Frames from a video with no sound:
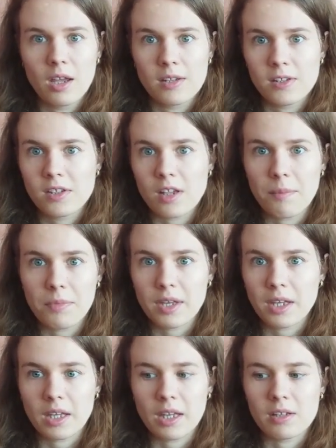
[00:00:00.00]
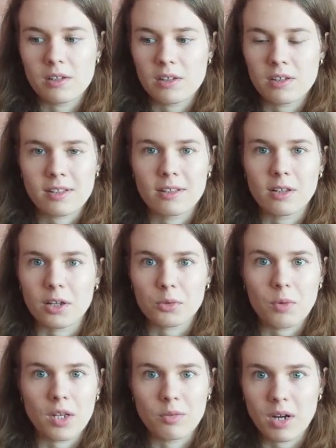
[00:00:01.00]
something is not
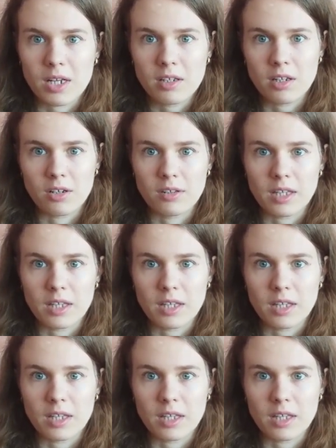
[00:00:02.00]
quite right here,